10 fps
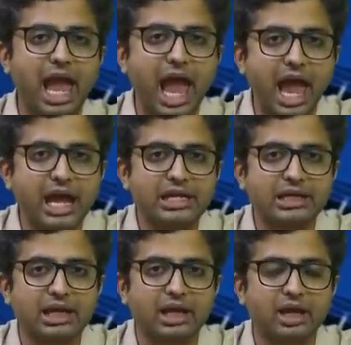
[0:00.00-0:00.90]

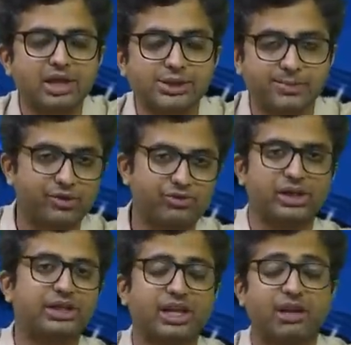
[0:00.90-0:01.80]
and
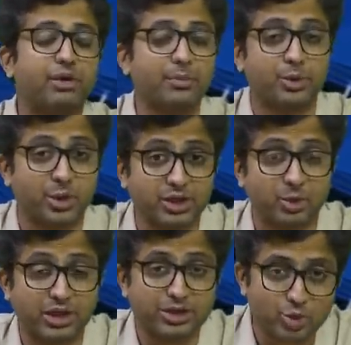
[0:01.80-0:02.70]
especially the November
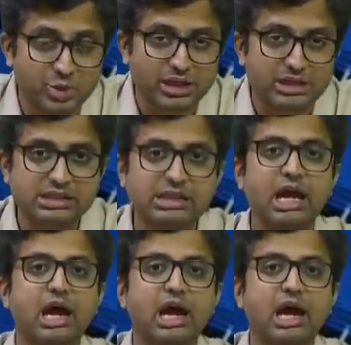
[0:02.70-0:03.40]
2020 students.